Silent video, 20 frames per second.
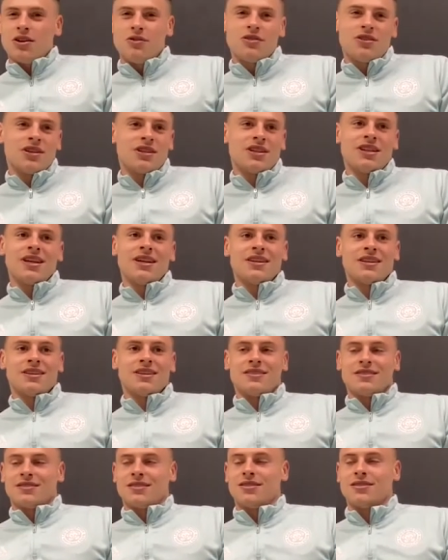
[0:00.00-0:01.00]
But I don't think
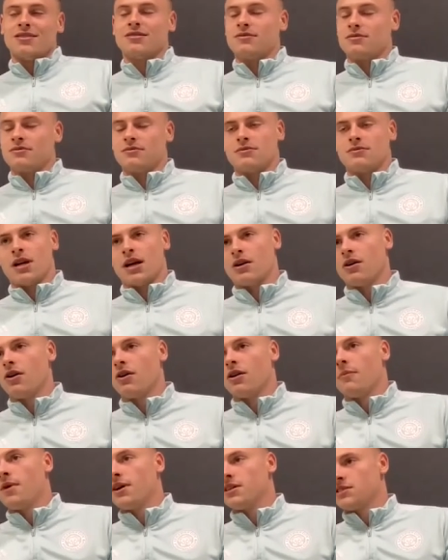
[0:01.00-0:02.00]
that
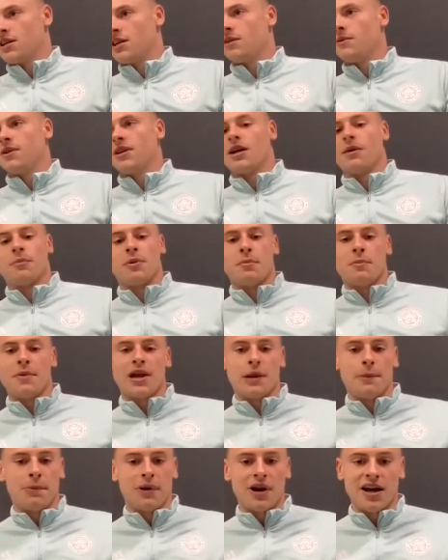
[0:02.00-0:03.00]
I can't imagine anyway. There'll
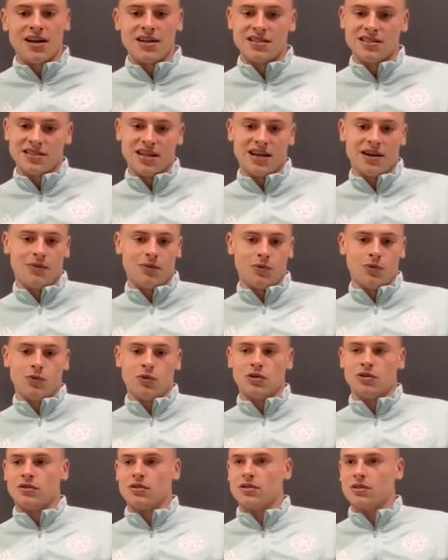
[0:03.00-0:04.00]
be many players
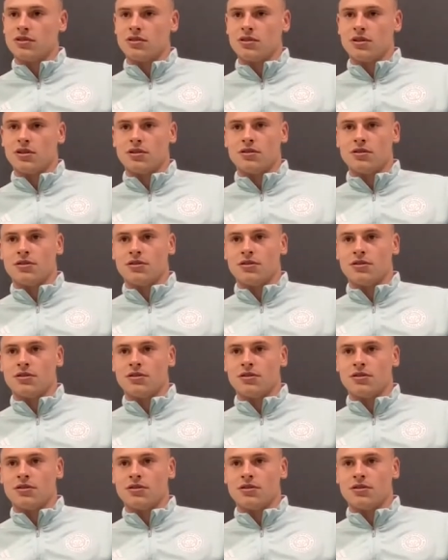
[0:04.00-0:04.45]
that would,